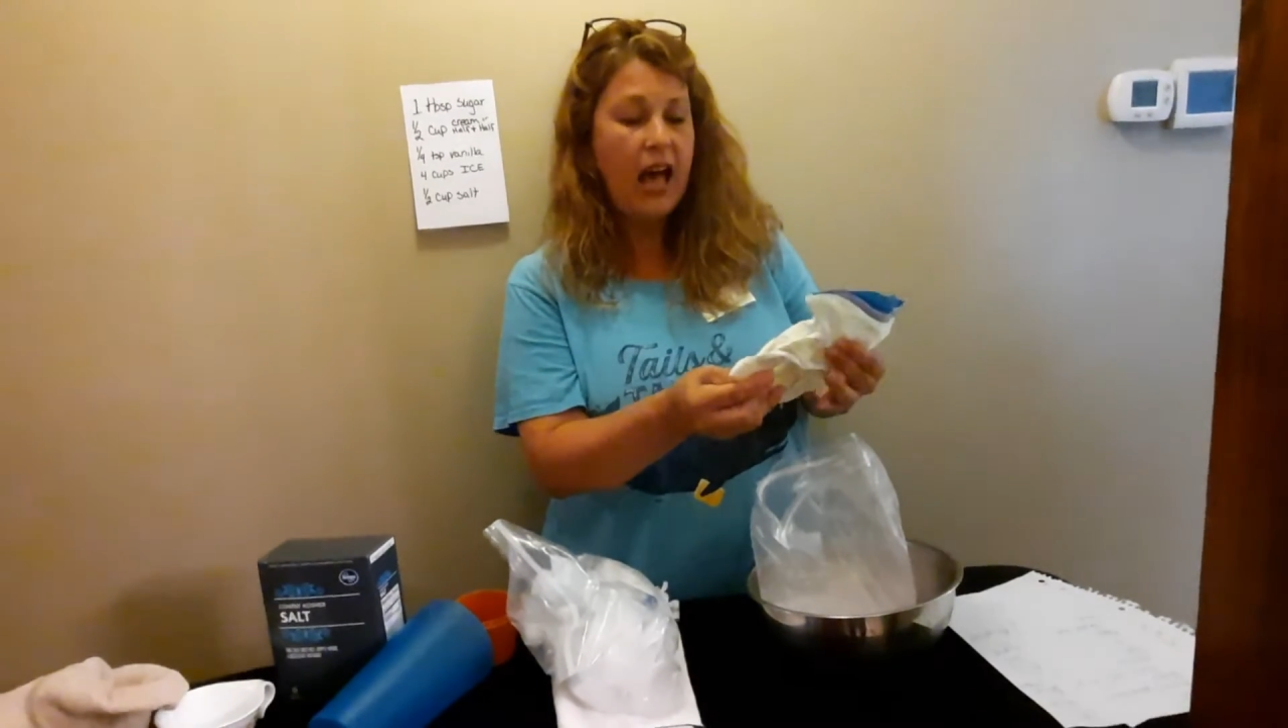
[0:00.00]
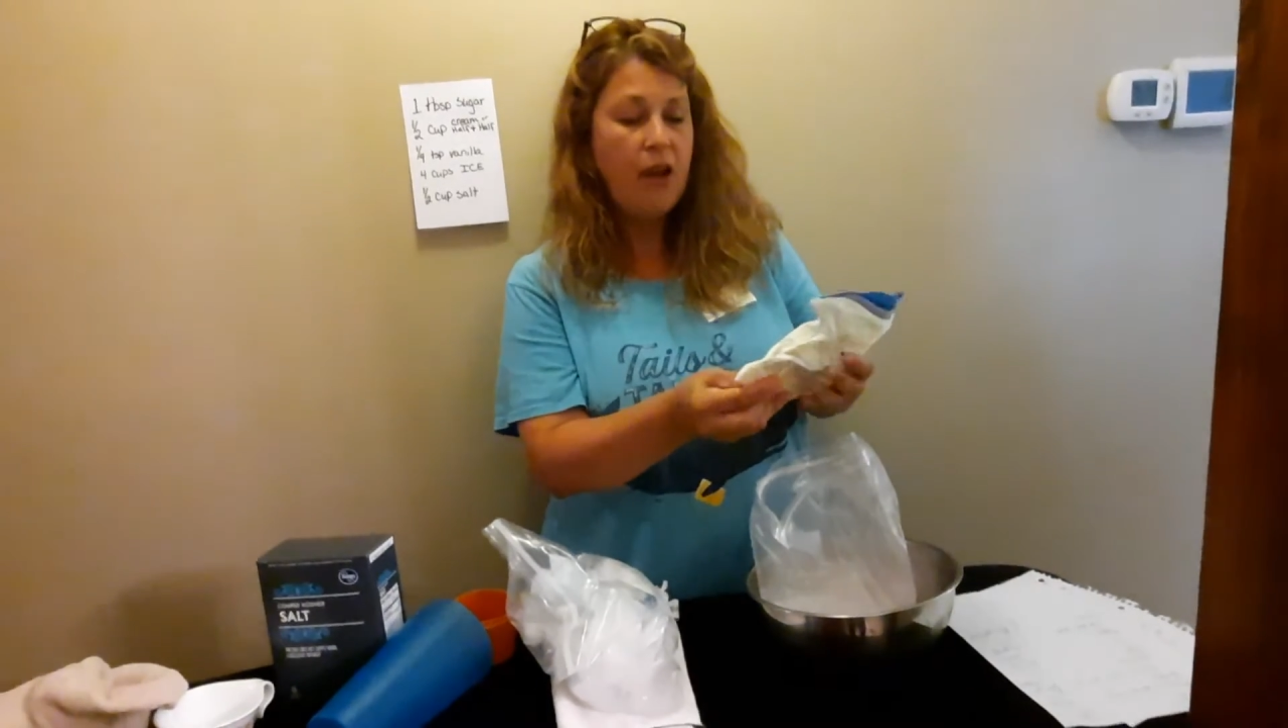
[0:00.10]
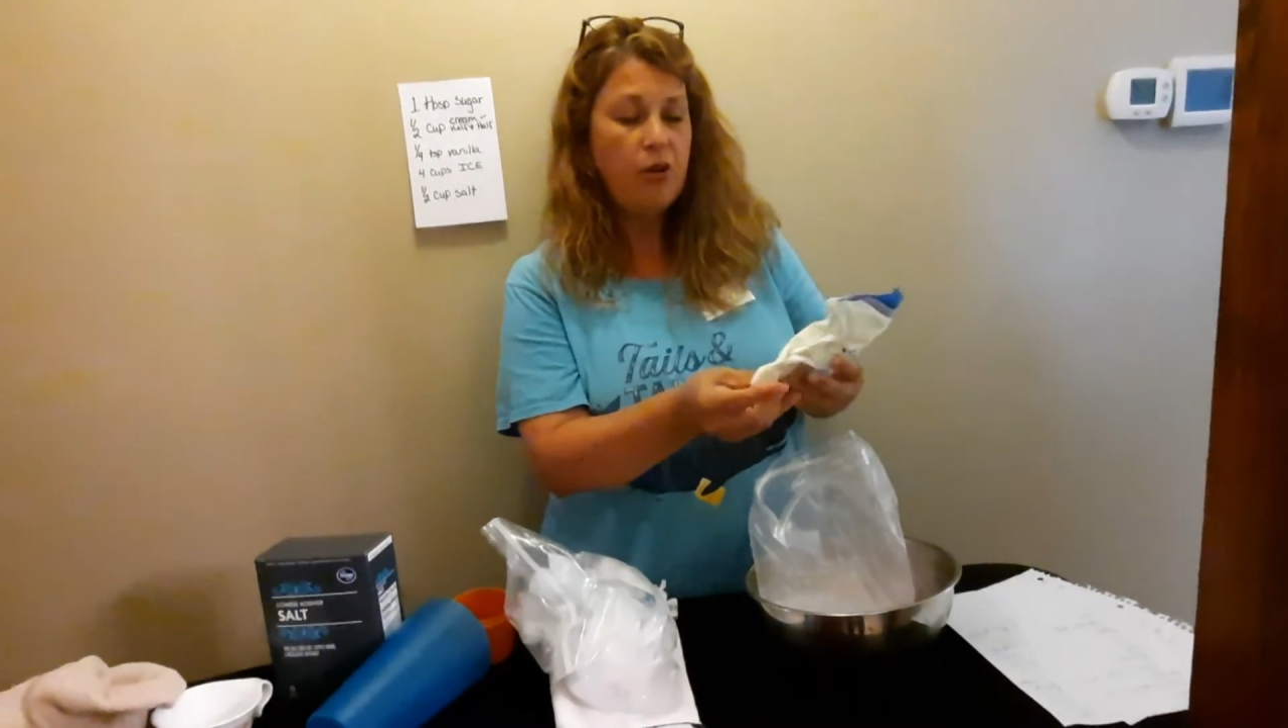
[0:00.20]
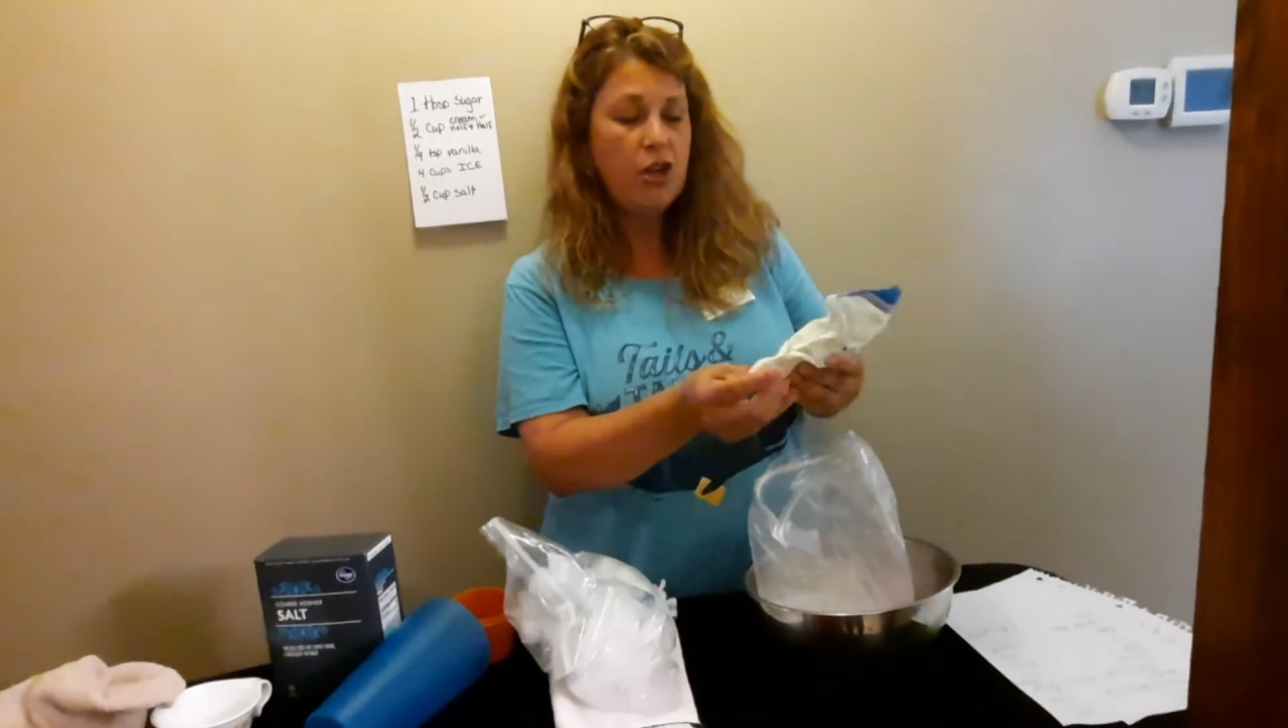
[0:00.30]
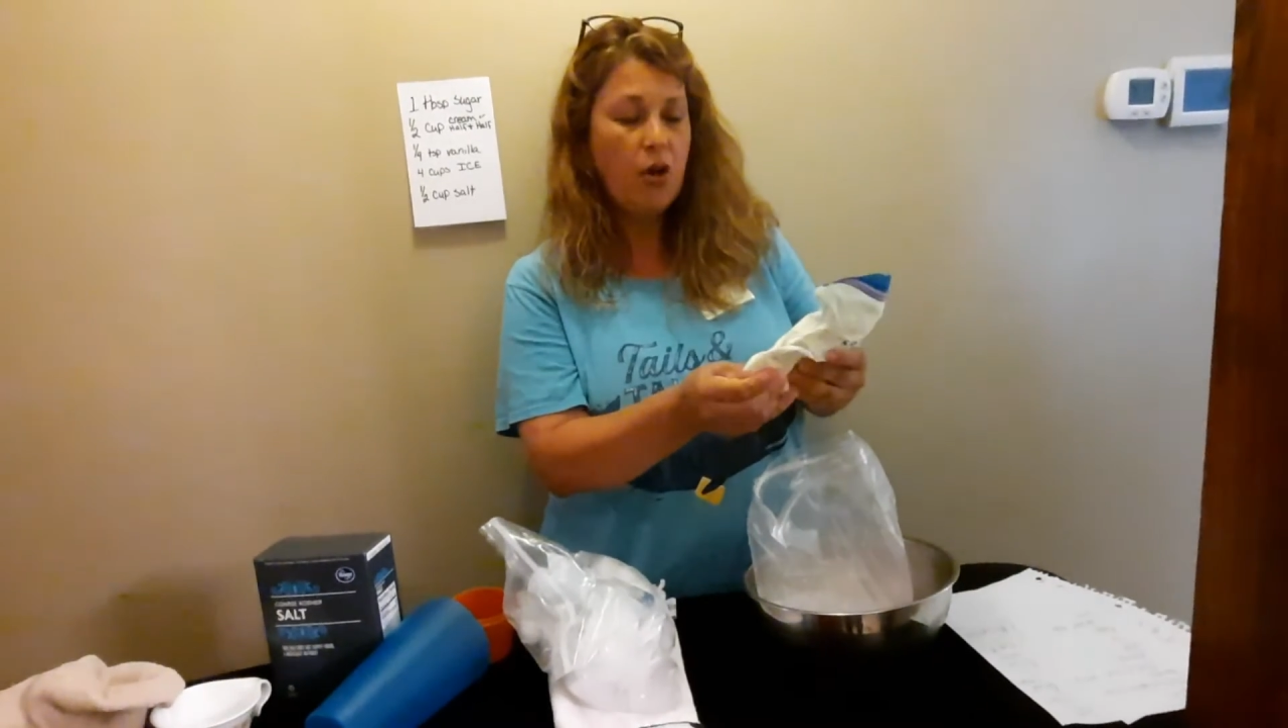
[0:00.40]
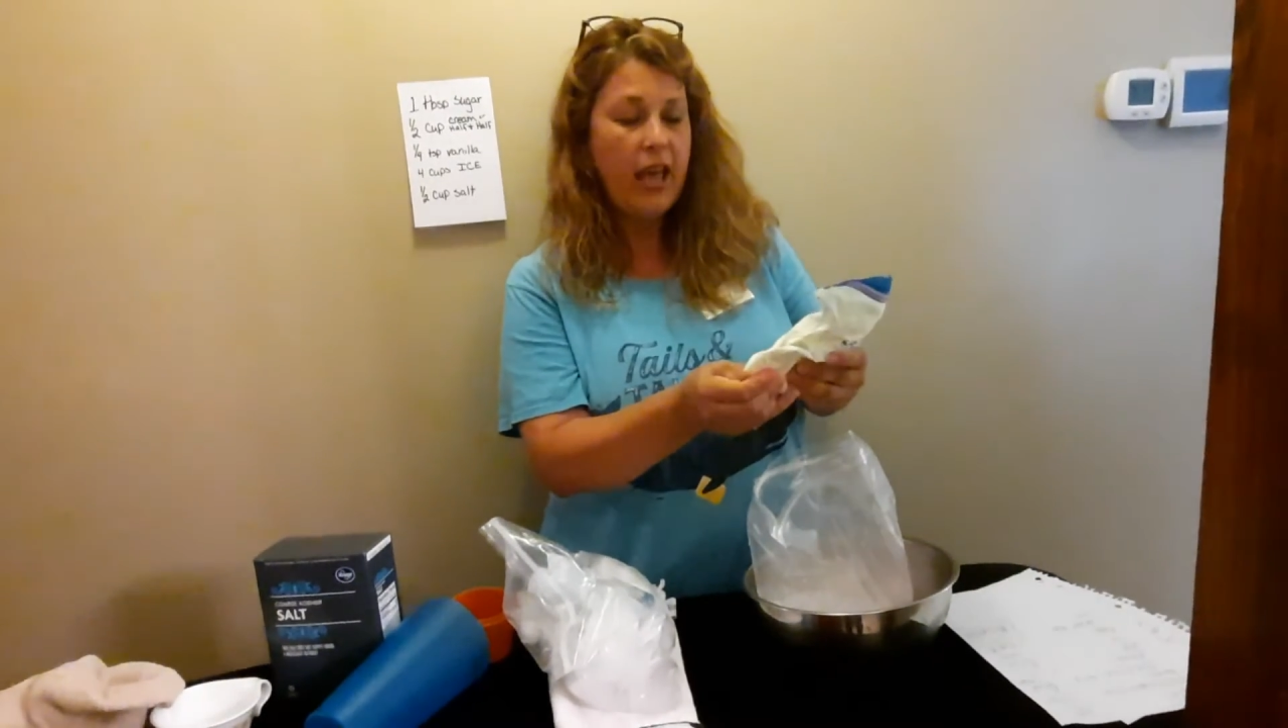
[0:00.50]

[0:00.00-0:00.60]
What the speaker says: I would go